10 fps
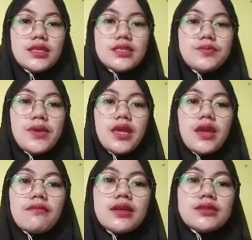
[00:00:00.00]

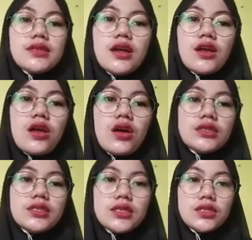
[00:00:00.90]
Speaking master on the